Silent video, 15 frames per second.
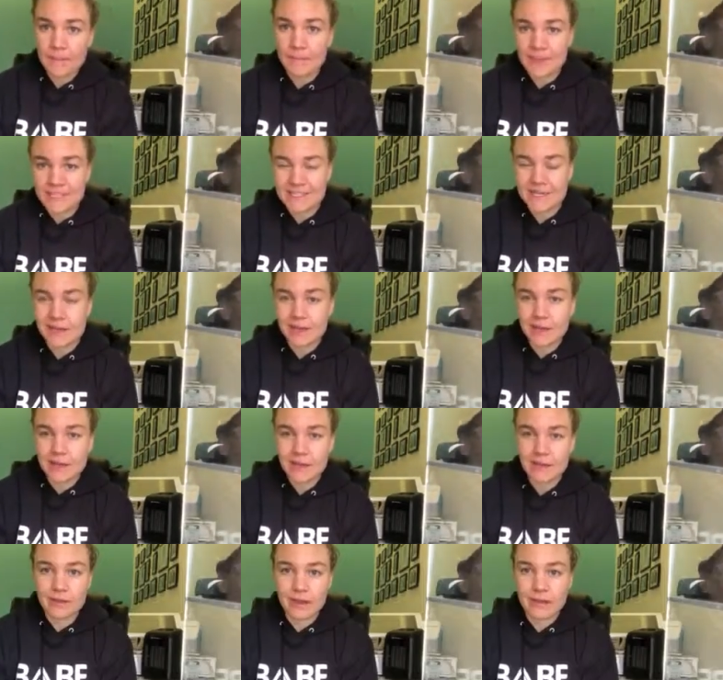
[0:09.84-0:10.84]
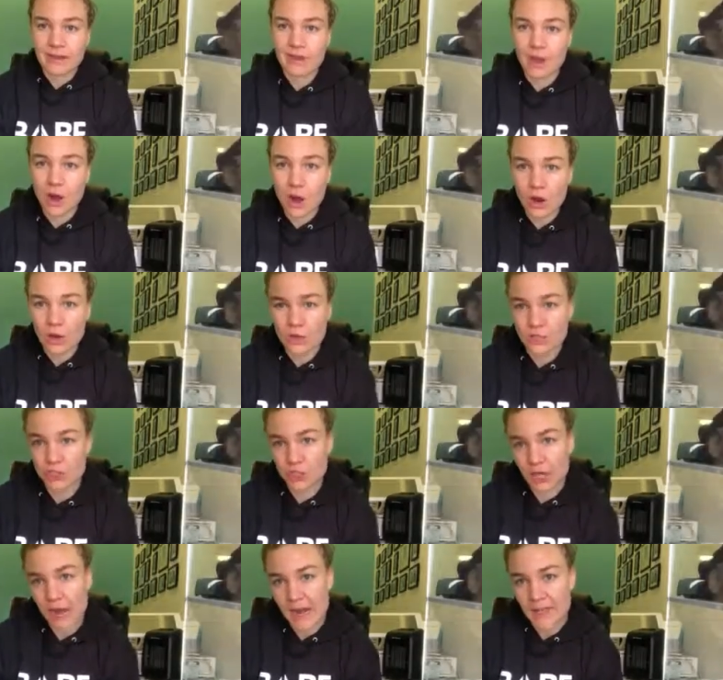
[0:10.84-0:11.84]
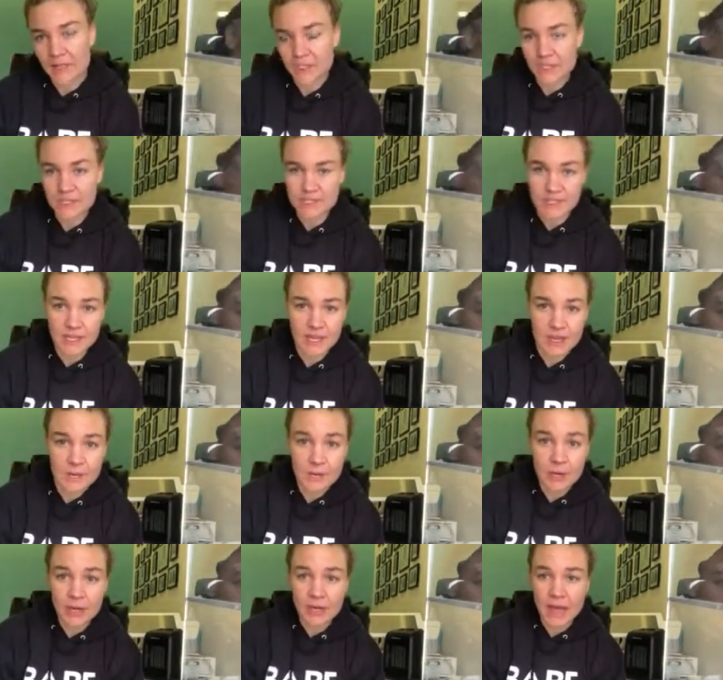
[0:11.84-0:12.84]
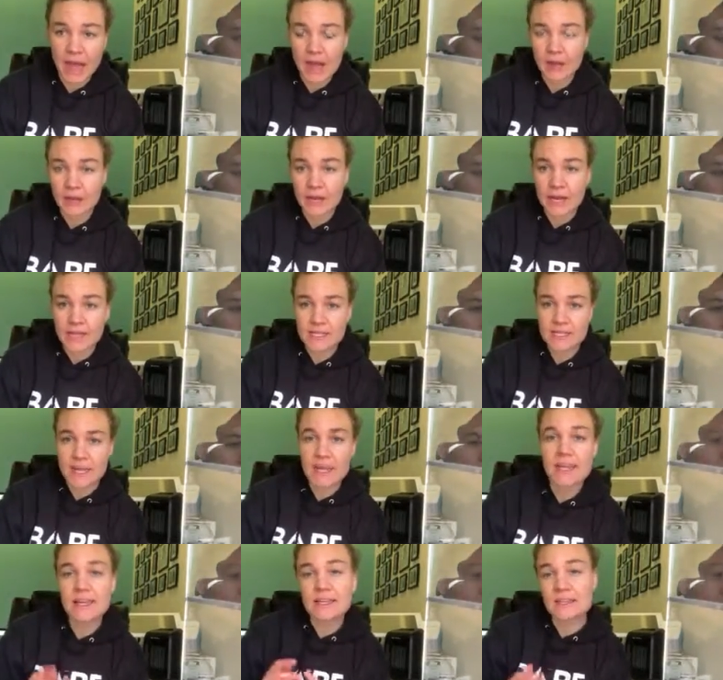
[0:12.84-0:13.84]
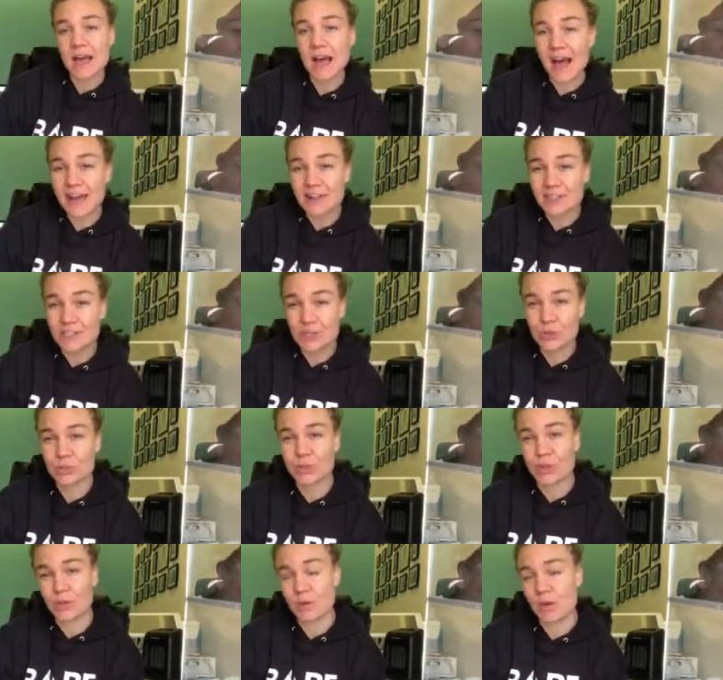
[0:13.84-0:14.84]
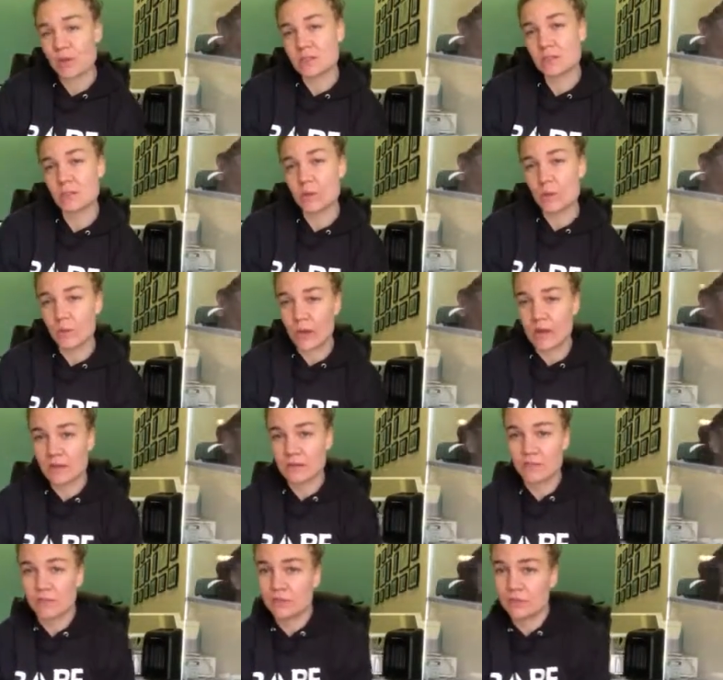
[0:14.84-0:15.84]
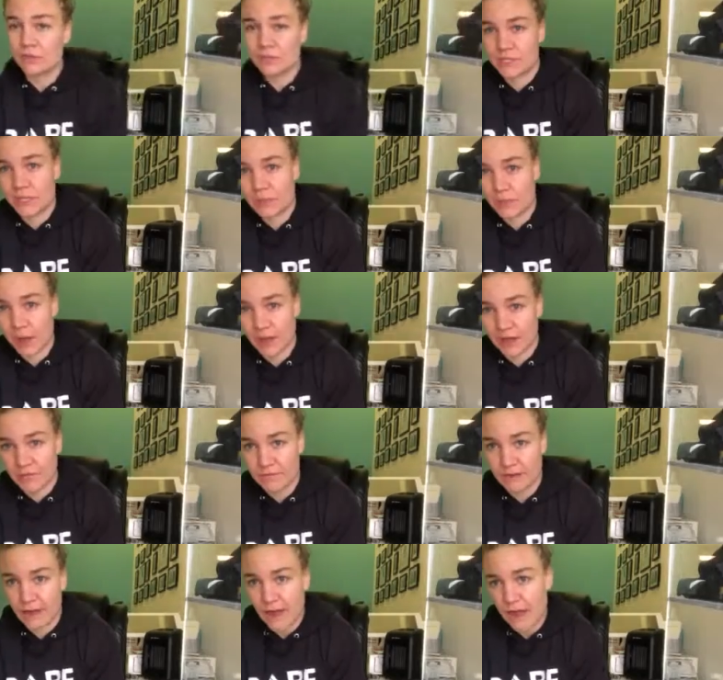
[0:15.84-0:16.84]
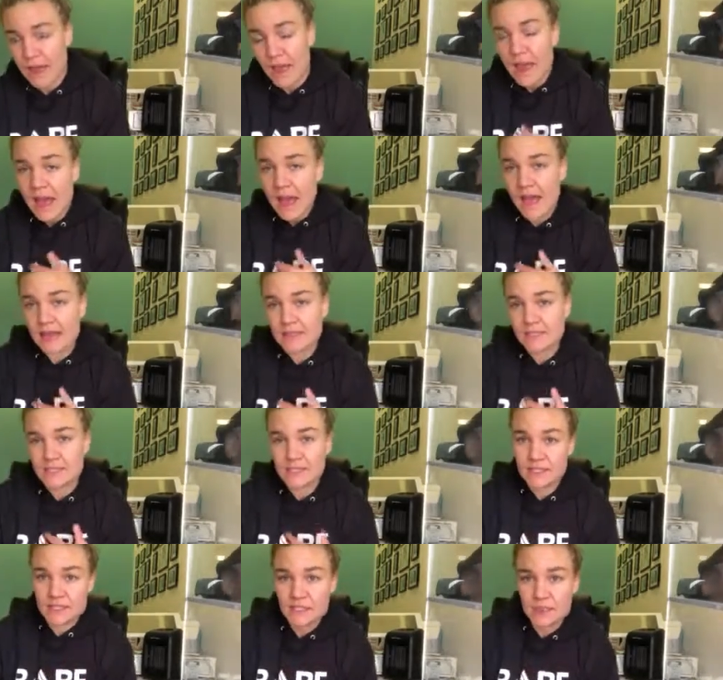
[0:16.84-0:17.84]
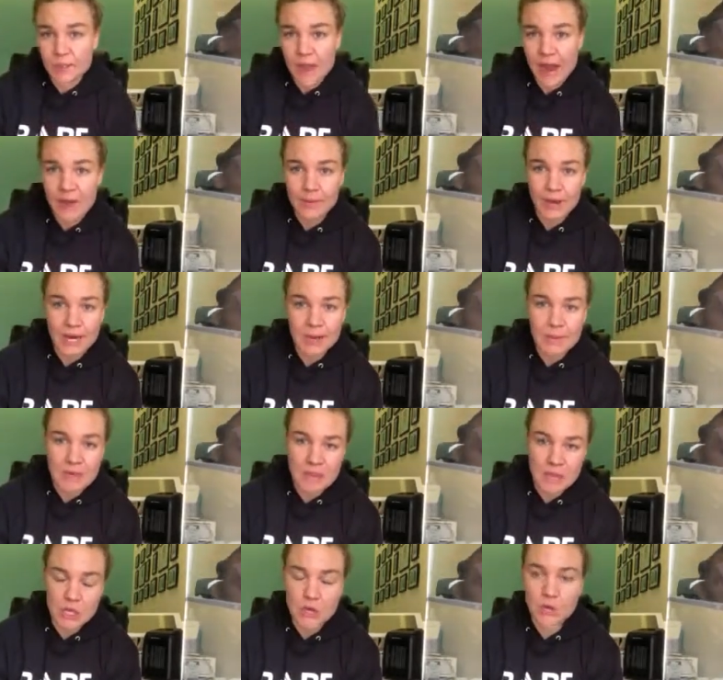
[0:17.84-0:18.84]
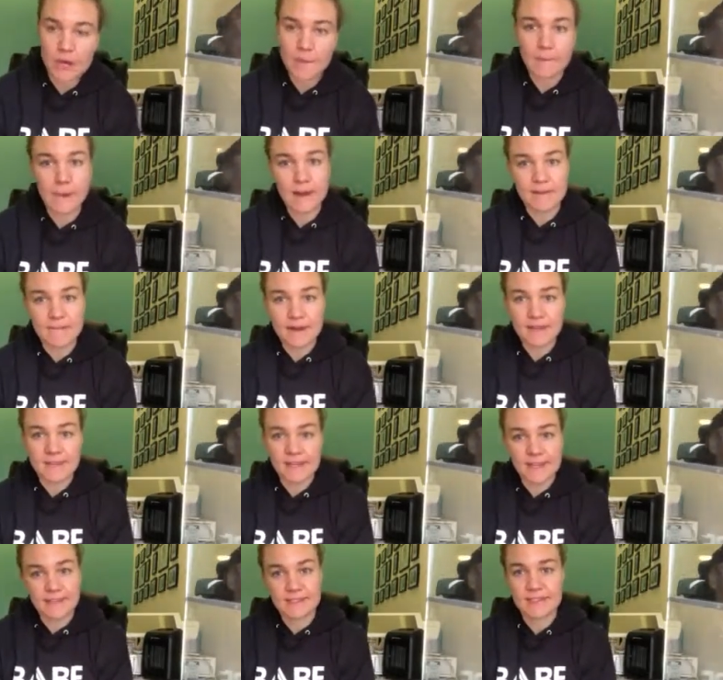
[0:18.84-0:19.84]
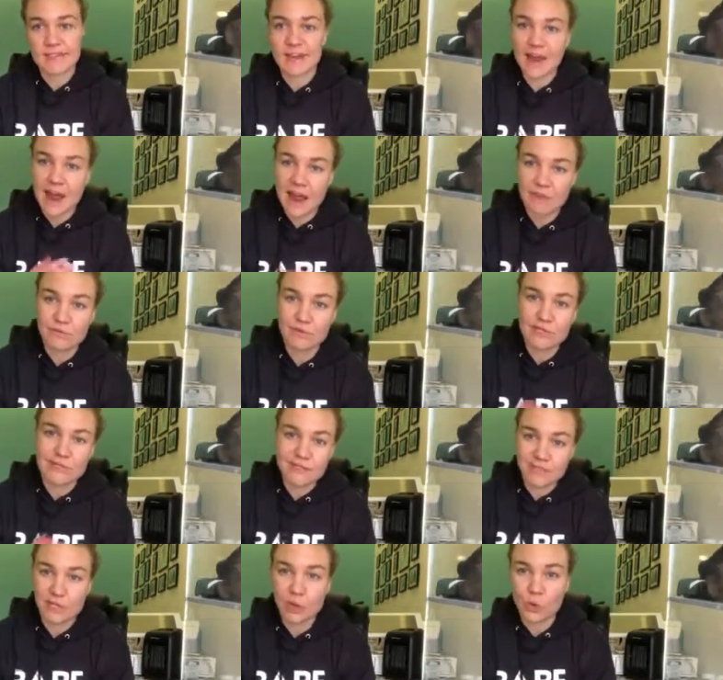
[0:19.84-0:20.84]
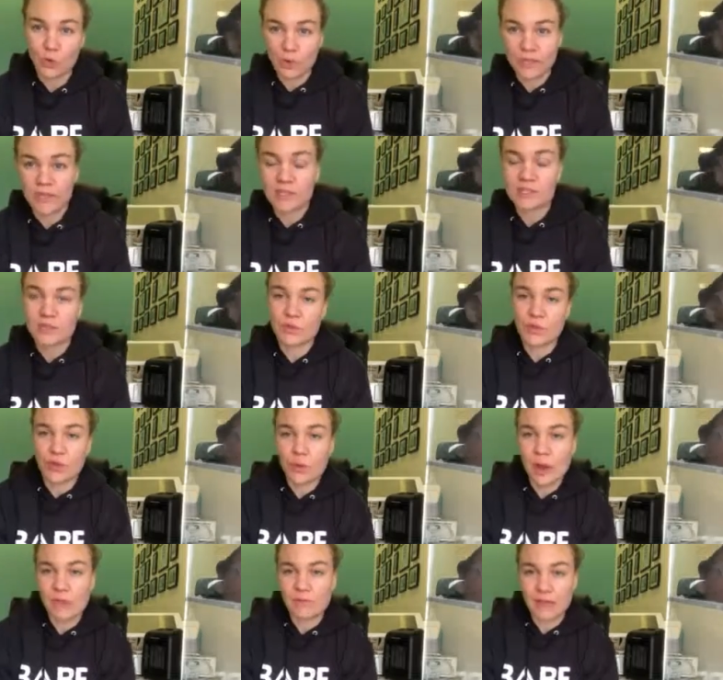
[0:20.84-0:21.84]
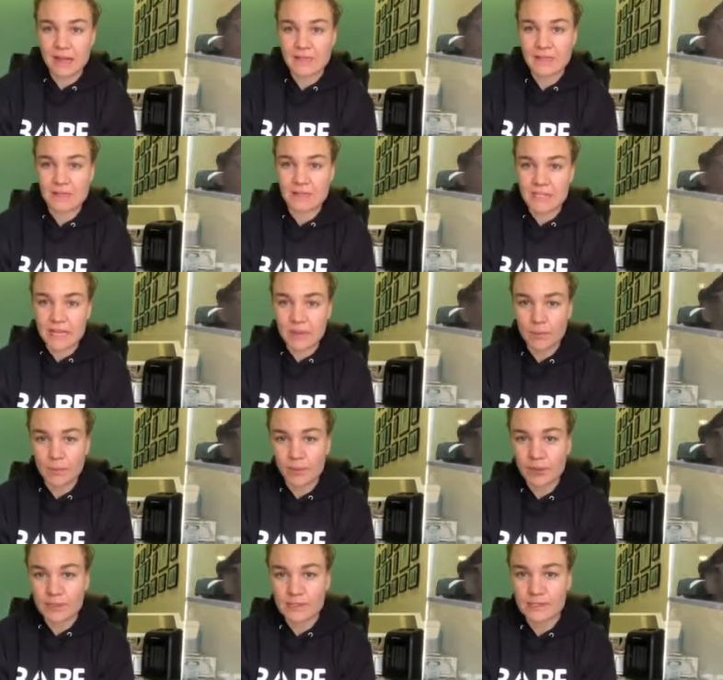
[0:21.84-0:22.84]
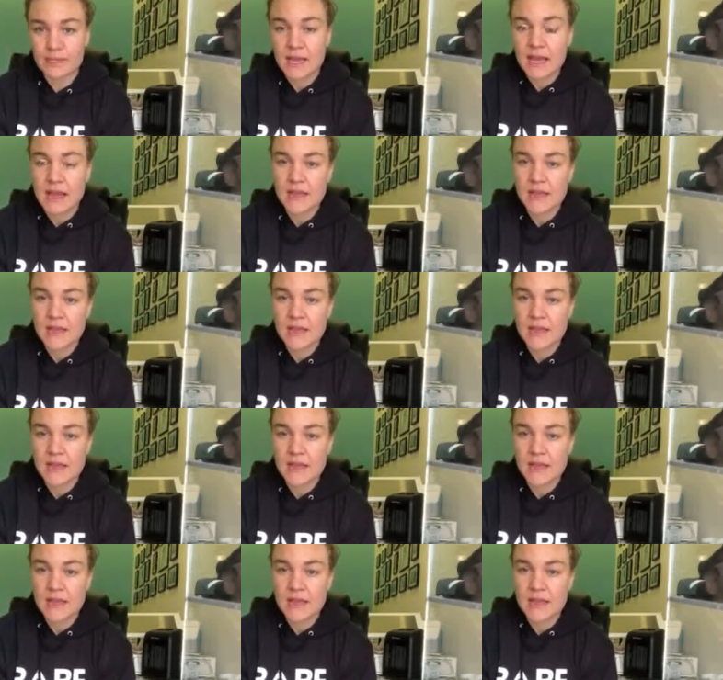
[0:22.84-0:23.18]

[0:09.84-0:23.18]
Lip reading: basically, like, our strategy is to keep your calorie intake as high as humanly possible while still losing body fat. And this is why I recommend that you get body fat scans done every single week so that you have lots of data points